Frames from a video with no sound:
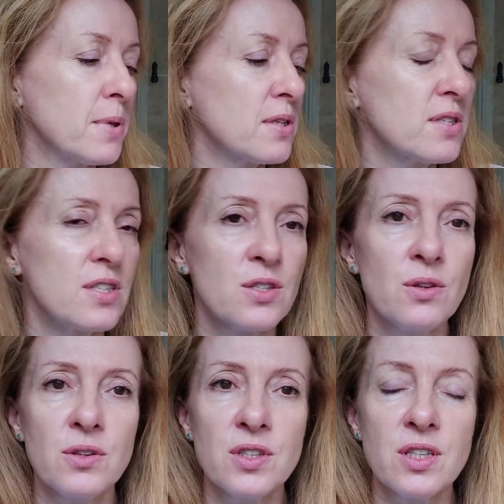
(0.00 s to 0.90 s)
Plus it's
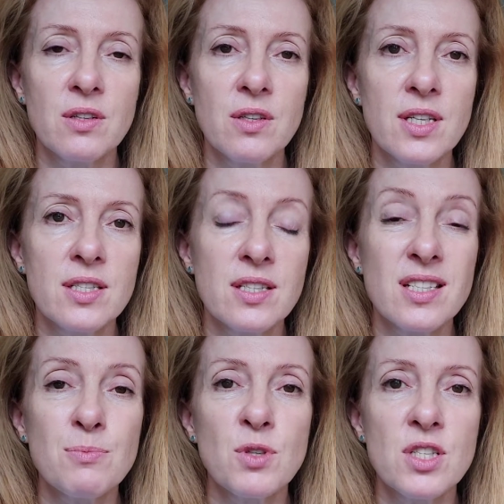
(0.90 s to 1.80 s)
got, you know, nice, and
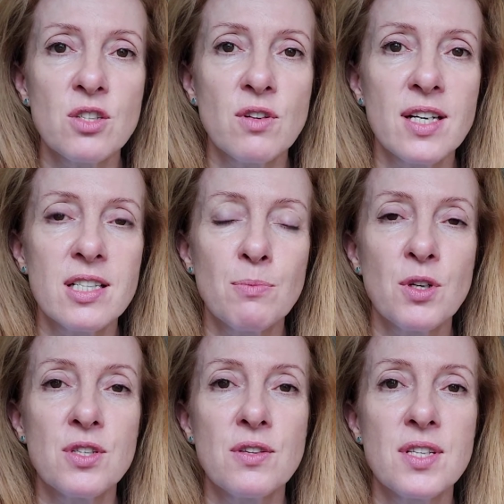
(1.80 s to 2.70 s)
it's moisturising
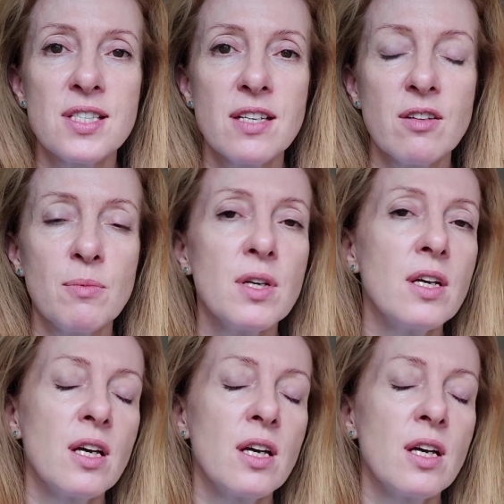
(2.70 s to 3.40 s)
because of the serum,